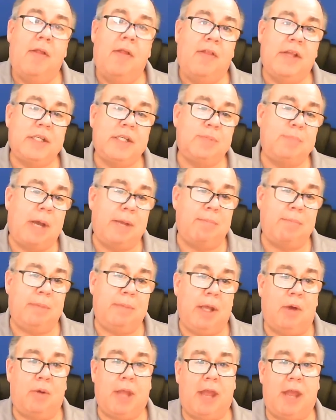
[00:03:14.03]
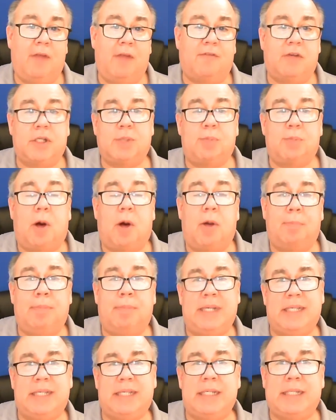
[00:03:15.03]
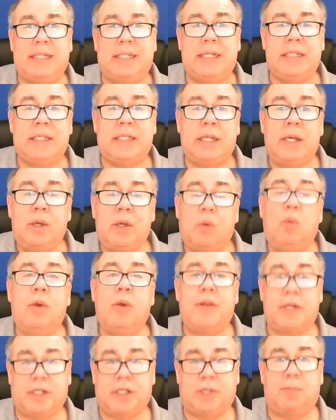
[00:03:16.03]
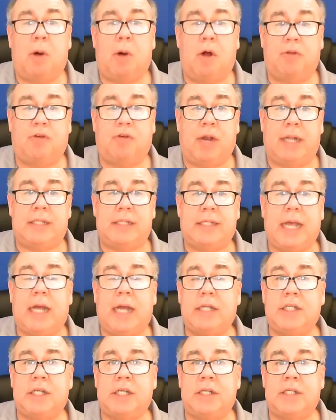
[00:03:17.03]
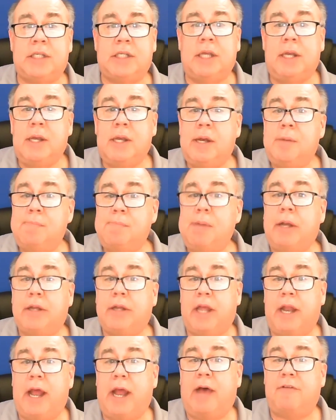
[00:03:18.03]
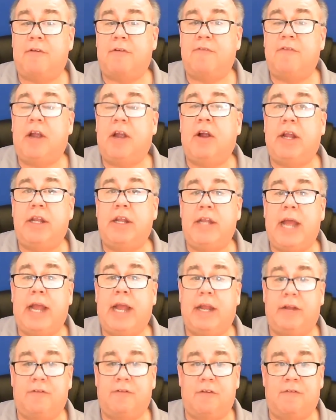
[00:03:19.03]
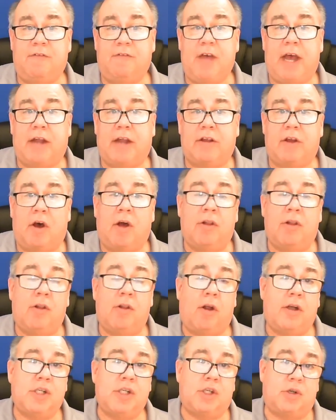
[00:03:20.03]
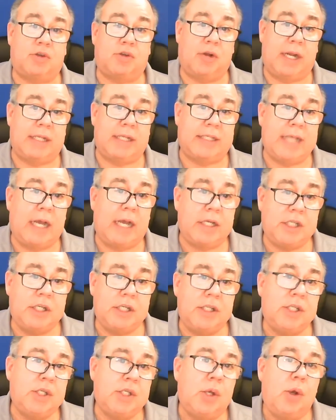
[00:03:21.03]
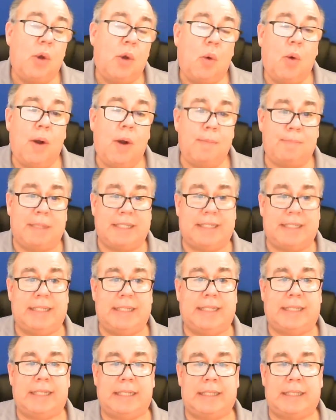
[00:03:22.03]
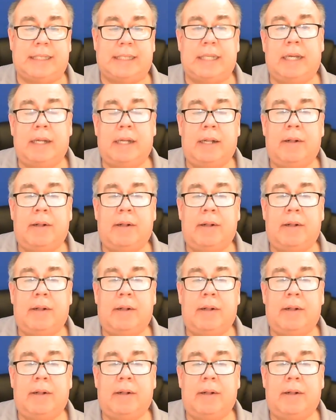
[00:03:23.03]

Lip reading: This might be okay for small businesses with small transactions, but can have a very negative effect on larger transactions or businesses.